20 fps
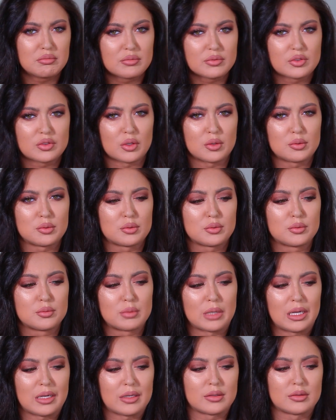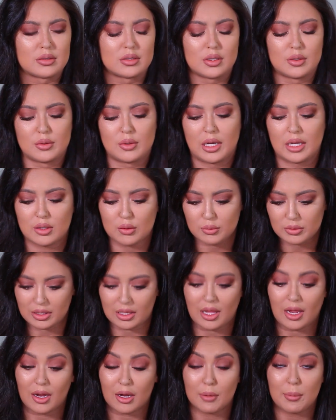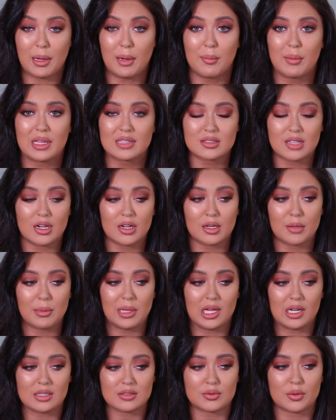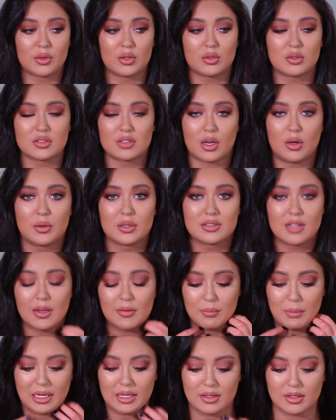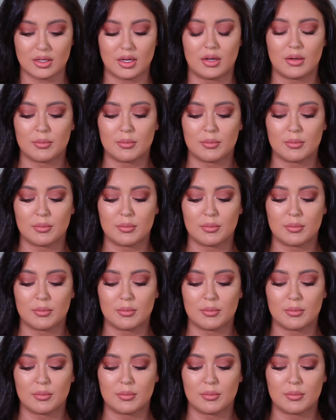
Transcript: So I don't know. I don't really care about mascara, to be honest with you, because I always have my